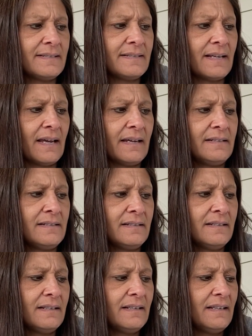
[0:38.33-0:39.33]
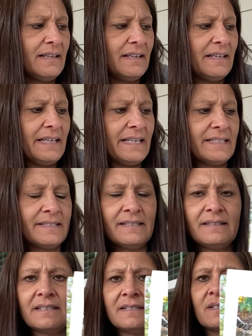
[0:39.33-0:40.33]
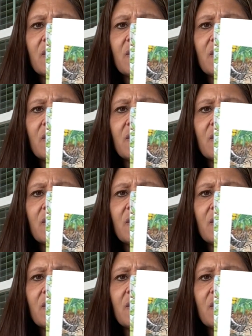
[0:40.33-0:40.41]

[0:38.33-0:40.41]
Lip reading: said. "Isn't this a